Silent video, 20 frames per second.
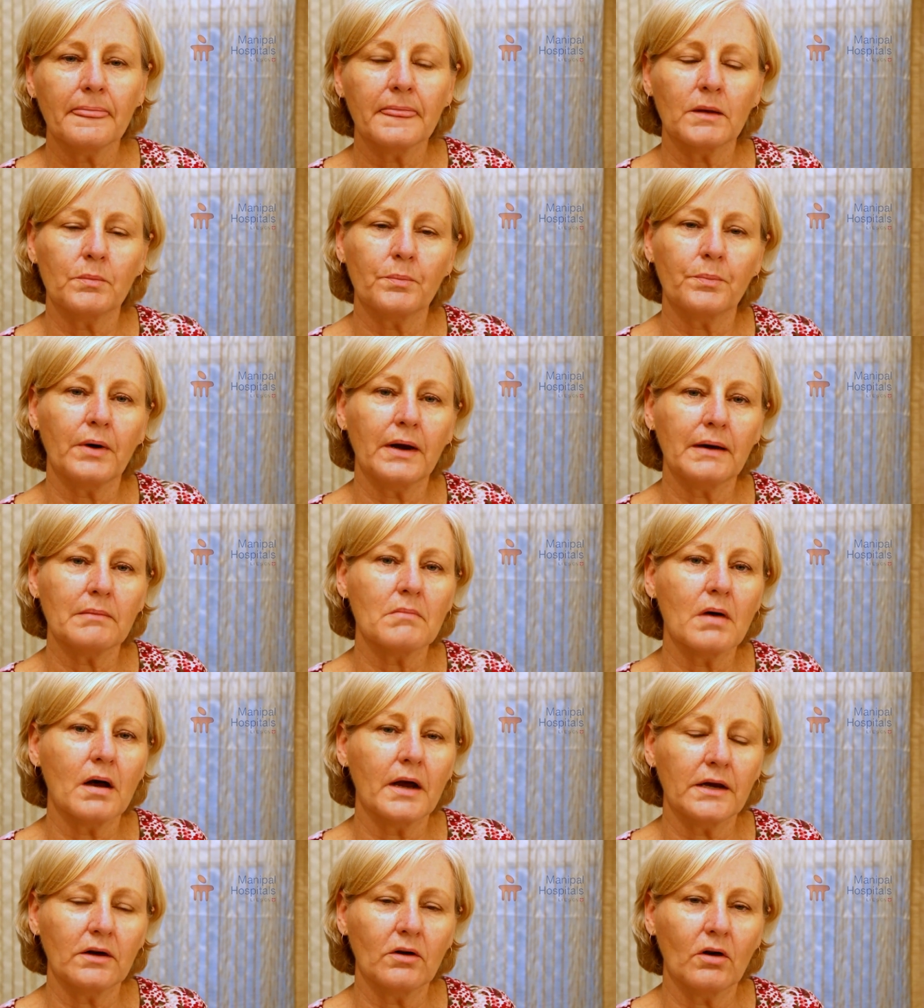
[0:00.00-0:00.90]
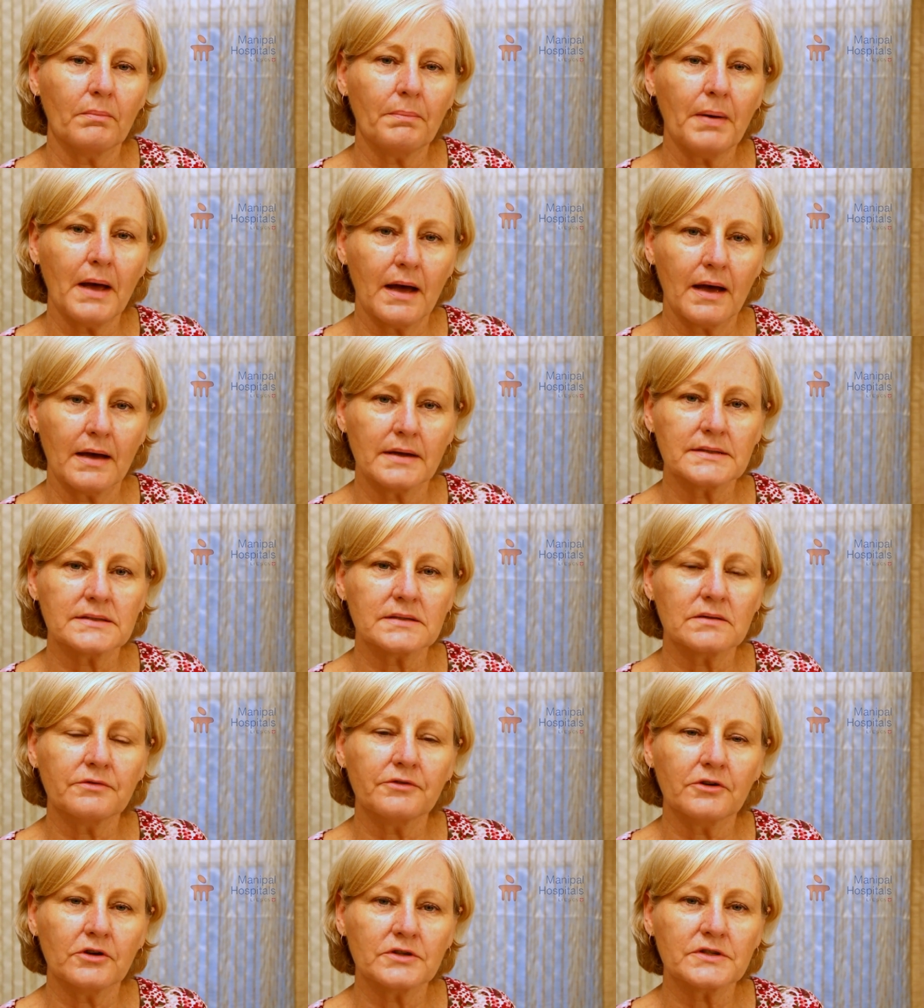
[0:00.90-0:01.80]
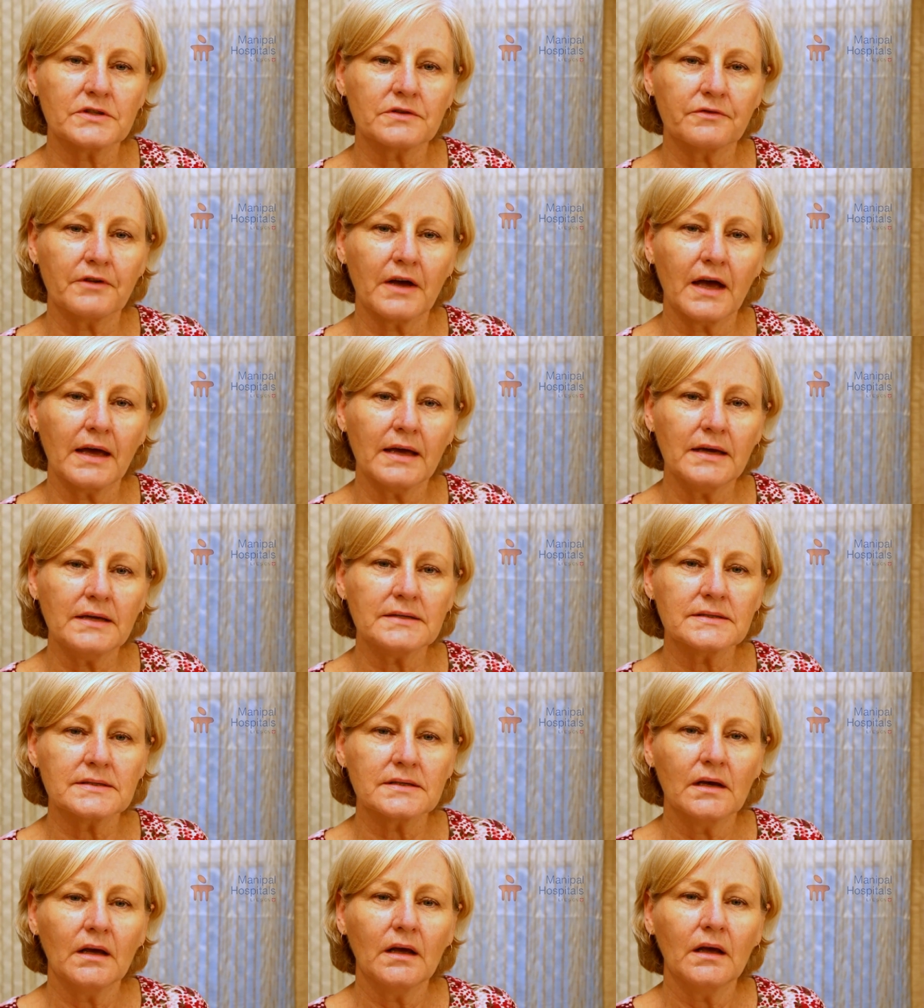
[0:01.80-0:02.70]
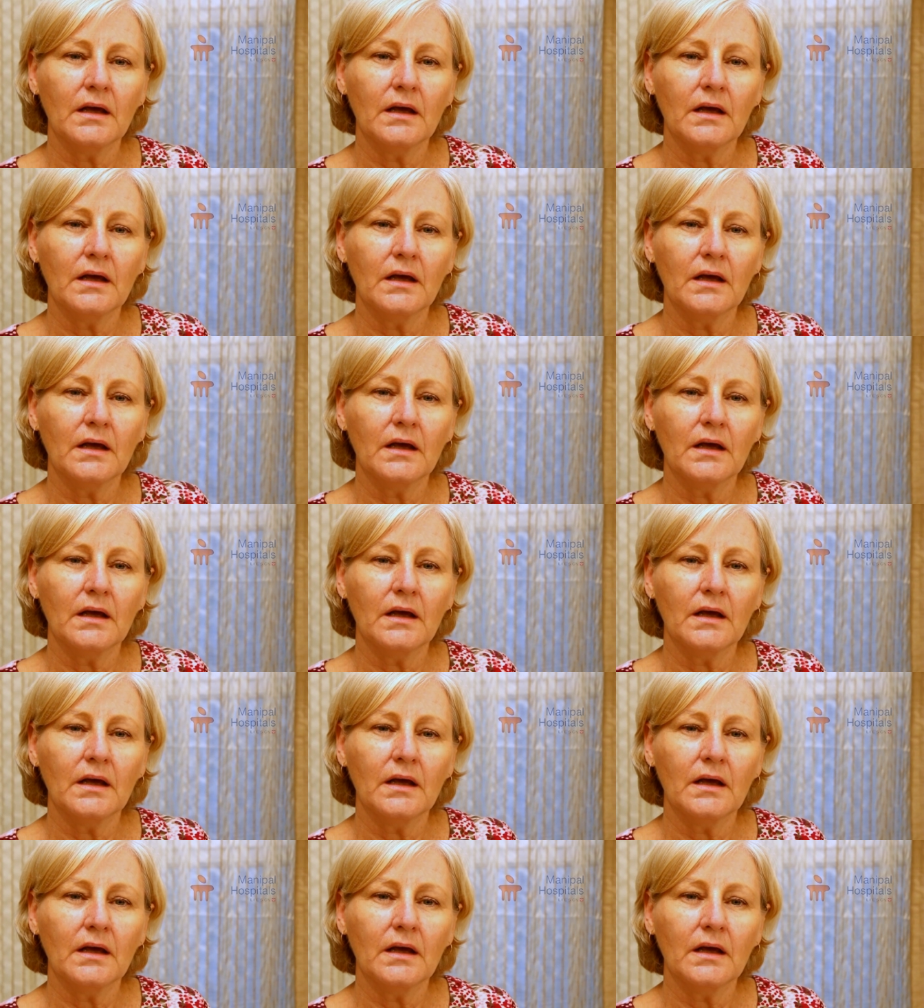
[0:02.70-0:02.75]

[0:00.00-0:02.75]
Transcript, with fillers: that Brett might not pass the first phase.